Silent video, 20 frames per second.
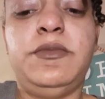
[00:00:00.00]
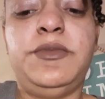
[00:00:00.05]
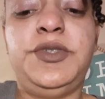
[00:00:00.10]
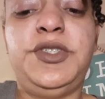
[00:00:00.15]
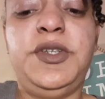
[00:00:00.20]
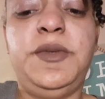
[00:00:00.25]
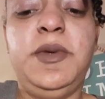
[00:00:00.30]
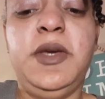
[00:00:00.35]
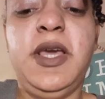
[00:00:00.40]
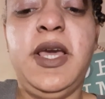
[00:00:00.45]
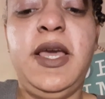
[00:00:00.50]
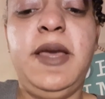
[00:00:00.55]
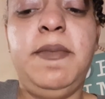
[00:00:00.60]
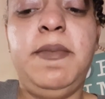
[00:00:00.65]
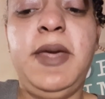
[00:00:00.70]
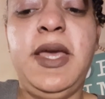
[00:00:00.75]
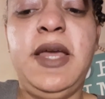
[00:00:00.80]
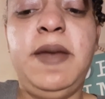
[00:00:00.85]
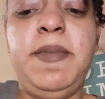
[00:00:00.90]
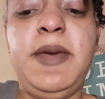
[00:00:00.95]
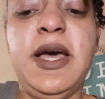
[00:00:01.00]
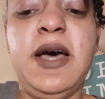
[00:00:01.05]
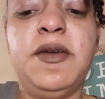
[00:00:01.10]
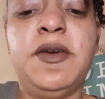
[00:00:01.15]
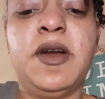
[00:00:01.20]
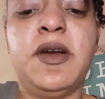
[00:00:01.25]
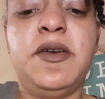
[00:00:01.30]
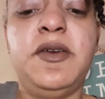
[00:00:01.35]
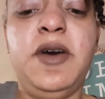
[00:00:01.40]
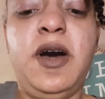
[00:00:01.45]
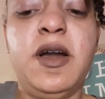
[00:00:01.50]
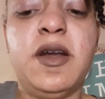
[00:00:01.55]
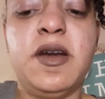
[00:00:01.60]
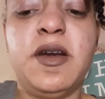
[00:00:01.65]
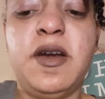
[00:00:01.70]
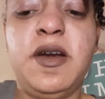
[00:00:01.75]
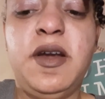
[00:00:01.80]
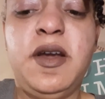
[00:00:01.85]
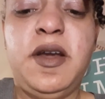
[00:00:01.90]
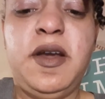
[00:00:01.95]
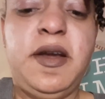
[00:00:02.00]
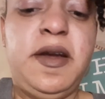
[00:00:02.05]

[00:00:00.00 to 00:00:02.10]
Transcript: she became bedbound. Her daughter